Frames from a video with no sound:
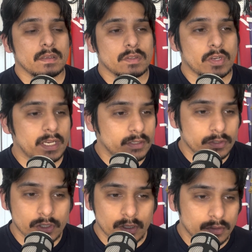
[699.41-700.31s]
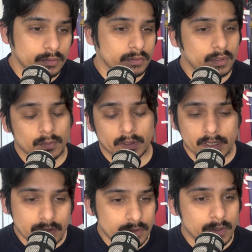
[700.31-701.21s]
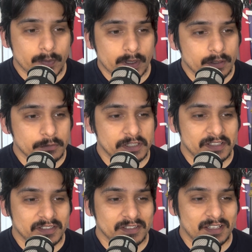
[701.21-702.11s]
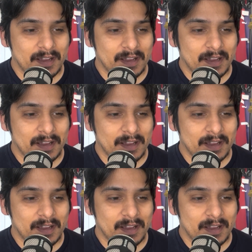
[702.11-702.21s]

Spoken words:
trying to juggle a relationship that I was in.